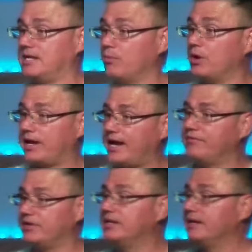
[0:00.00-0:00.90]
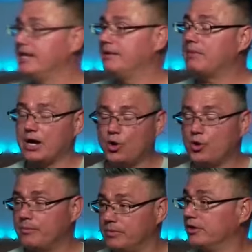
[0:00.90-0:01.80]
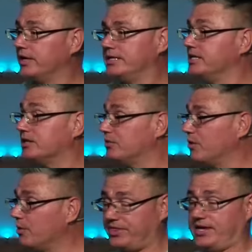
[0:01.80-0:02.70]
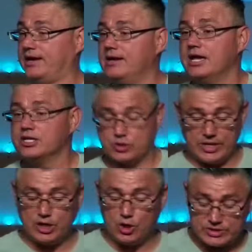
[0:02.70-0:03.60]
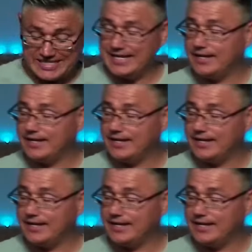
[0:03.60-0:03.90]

I want to have it in my home. Okay, nothing wrong with that. So he goes to get